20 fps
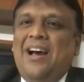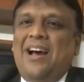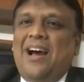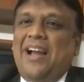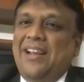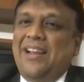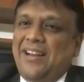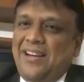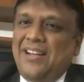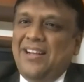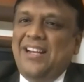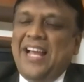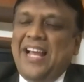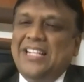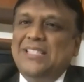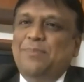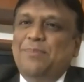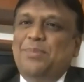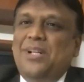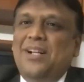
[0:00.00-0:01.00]
i really
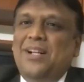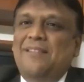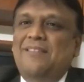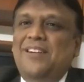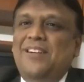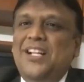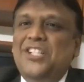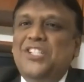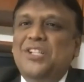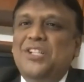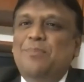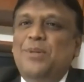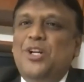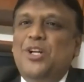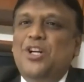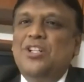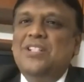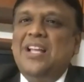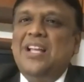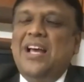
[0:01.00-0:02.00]
accepted invitation
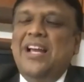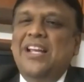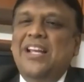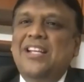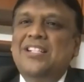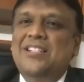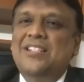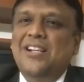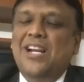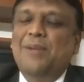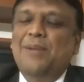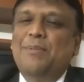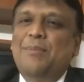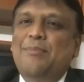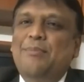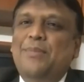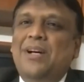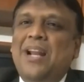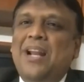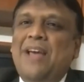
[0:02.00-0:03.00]
because i still
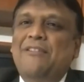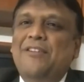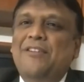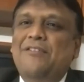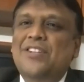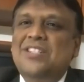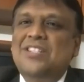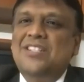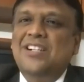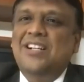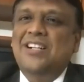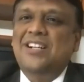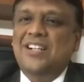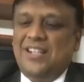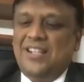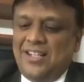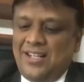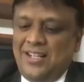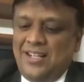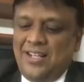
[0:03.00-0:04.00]
remember having visited
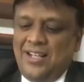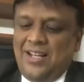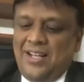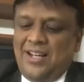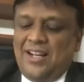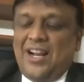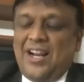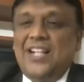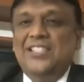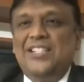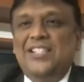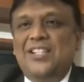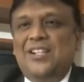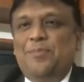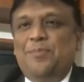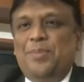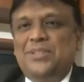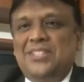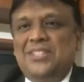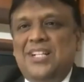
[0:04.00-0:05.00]

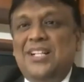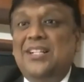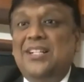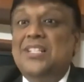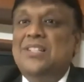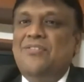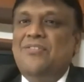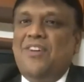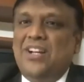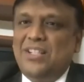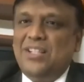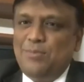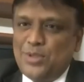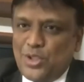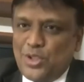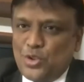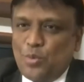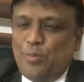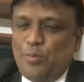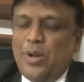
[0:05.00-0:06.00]
Rajendra Prasad and his father,
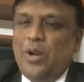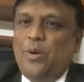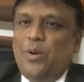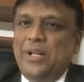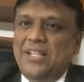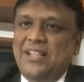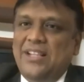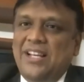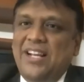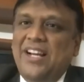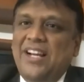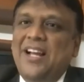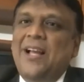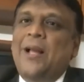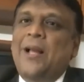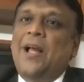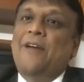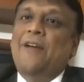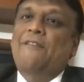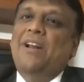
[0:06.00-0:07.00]
Mr. Subbarao, I think,
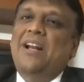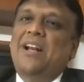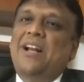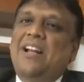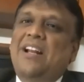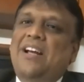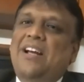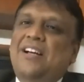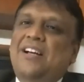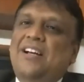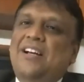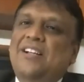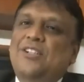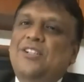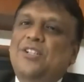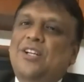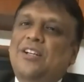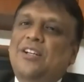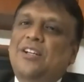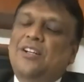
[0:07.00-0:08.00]
when,
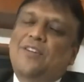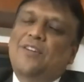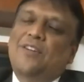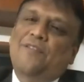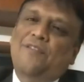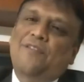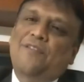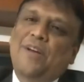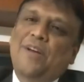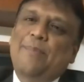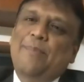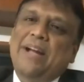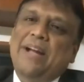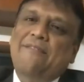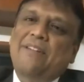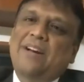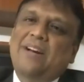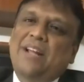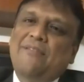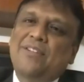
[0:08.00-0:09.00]
uh, you know, way
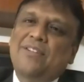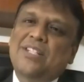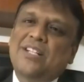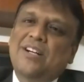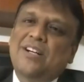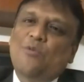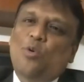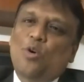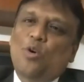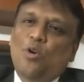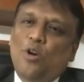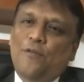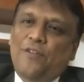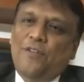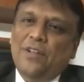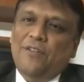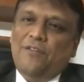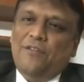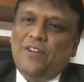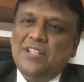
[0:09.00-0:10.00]
back when I visited Ongole
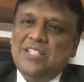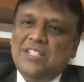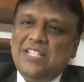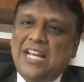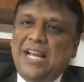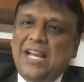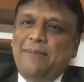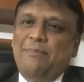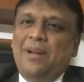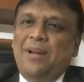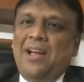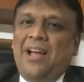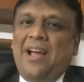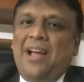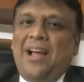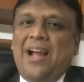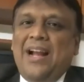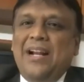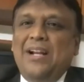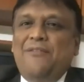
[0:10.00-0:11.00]
for the first time.
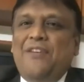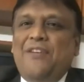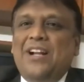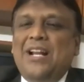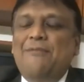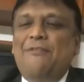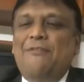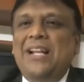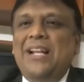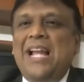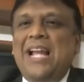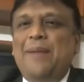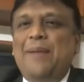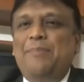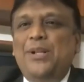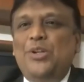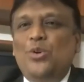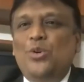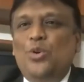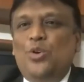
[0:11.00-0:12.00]
And in fact, I'm very
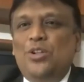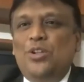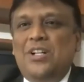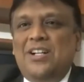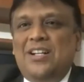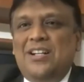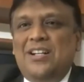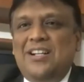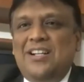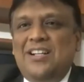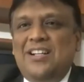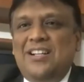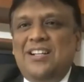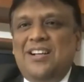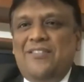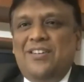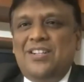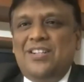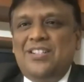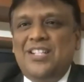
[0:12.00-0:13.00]
happy to know that uh,
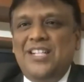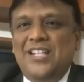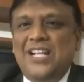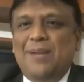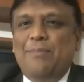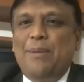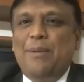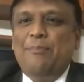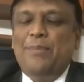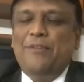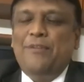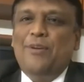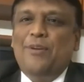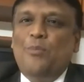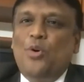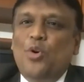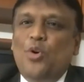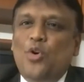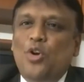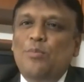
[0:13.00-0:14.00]
our senior member from
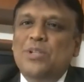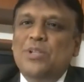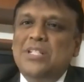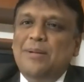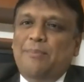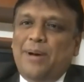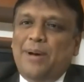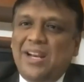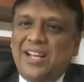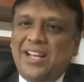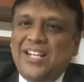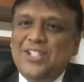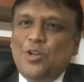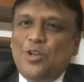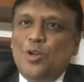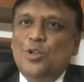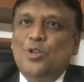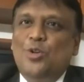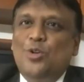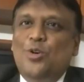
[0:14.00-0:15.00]
Ongole, Mr. Bala, is
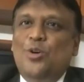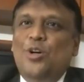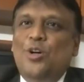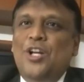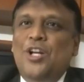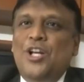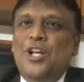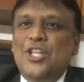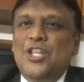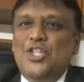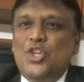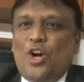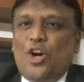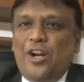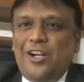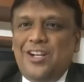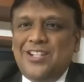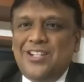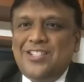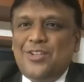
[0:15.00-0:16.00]
also
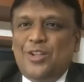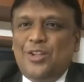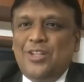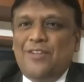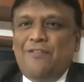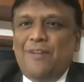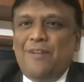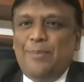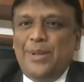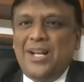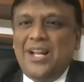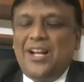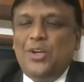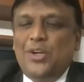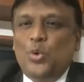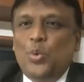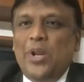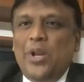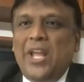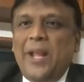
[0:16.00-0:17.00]
joined us on the
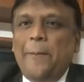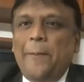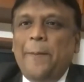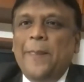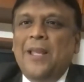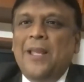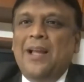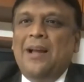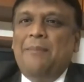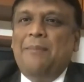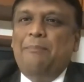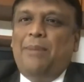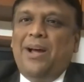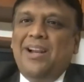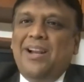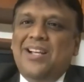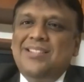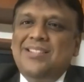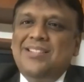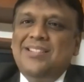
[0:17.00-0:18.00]
webinar today.
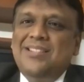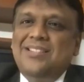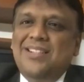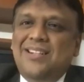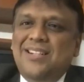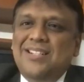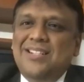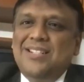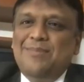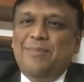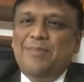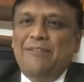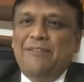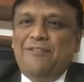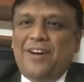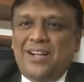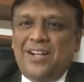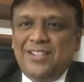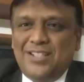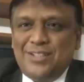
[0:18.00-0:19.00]
Bala sir is my
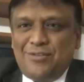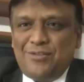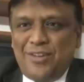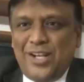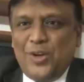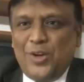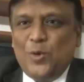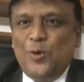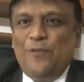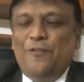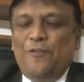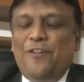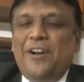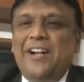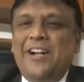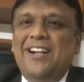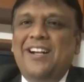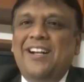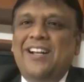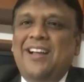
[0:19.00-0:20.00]
father's very good
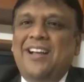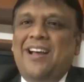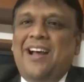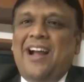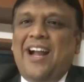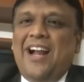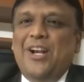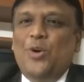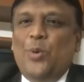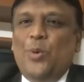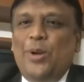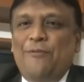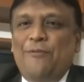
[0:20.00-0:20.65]
friend. I know him